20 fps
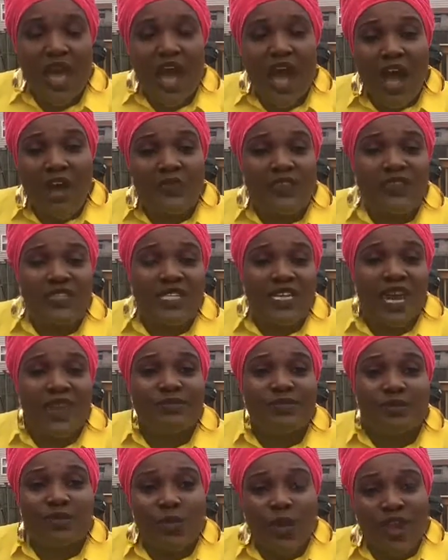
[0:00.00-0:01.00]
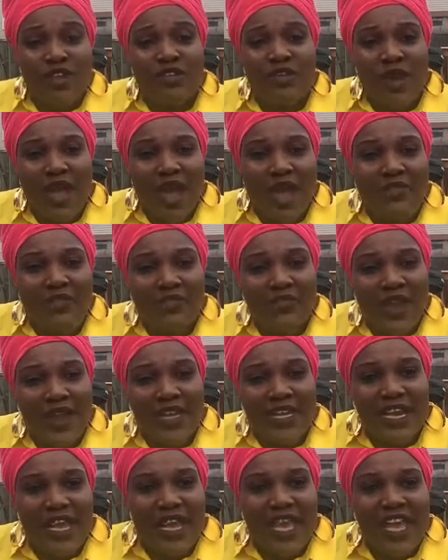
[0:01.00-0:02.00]
Oftentimes when you have
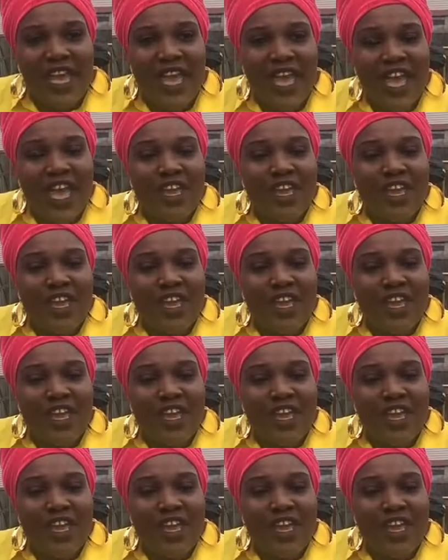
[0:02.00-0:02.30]
fine hair,